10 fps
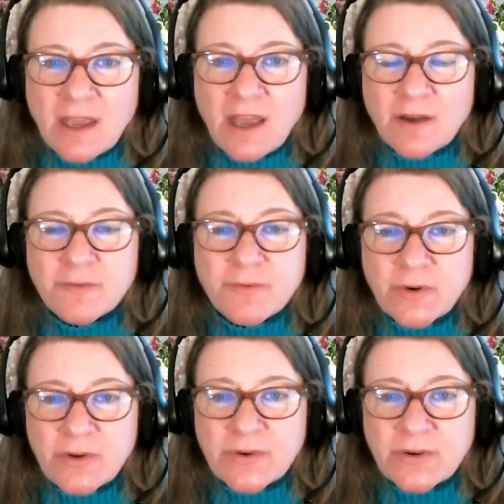At
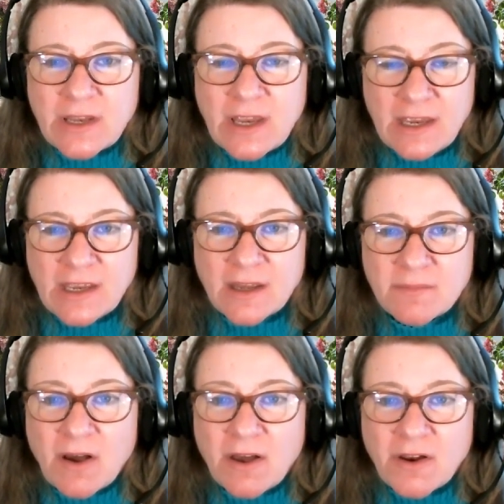4:30
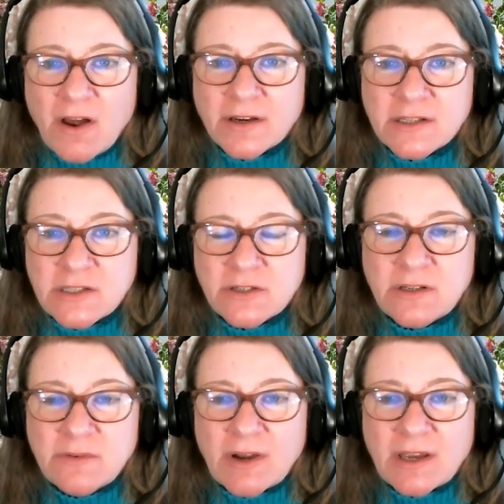a.m. on August
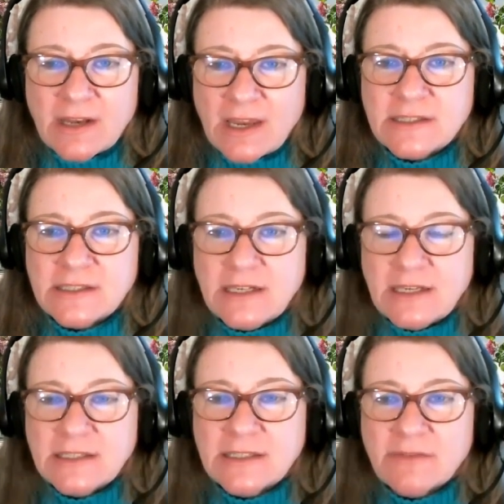31,
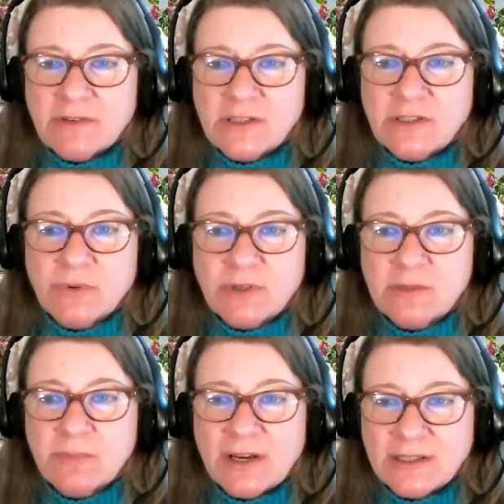1887, the door
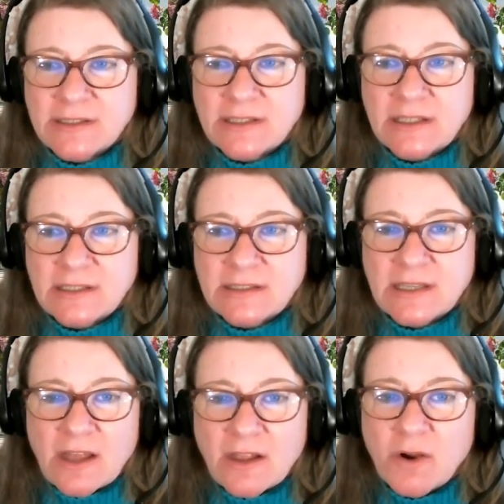to Pranzini's
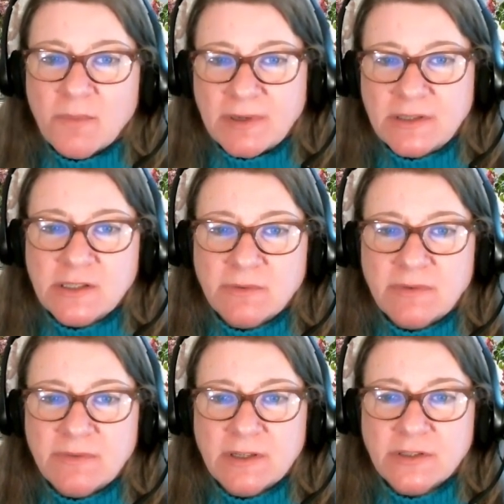cell opened to
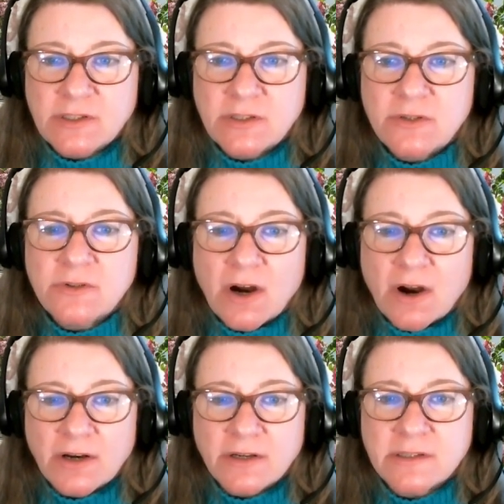reveal 2
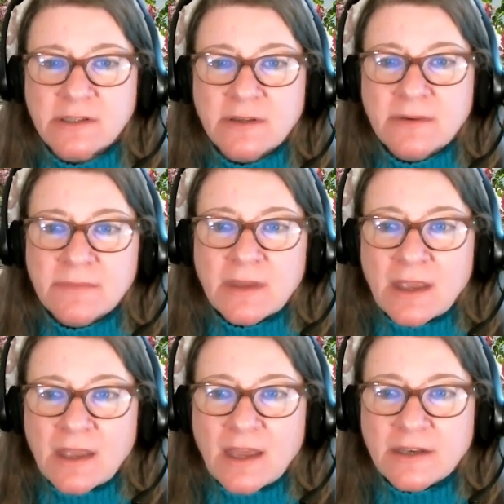guards
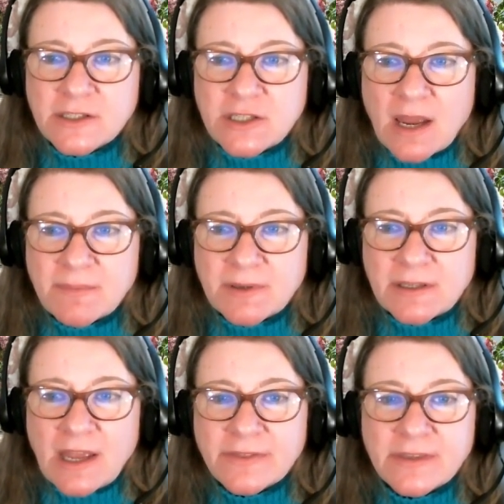and a chaplain.
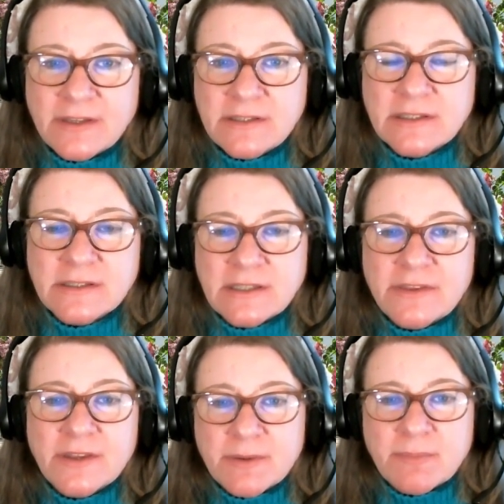At this, it said
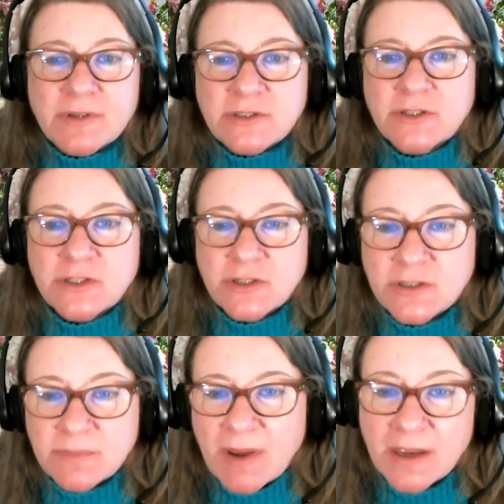that the prisoner
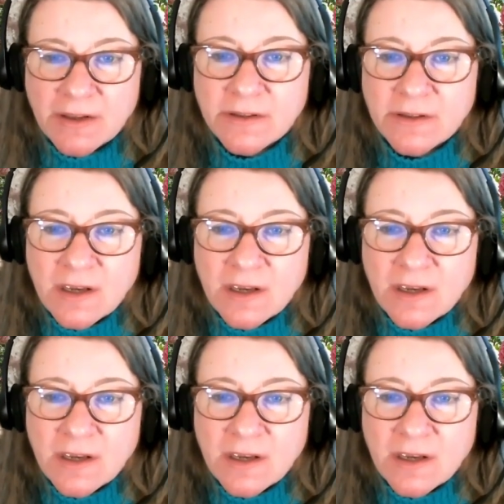turned pale.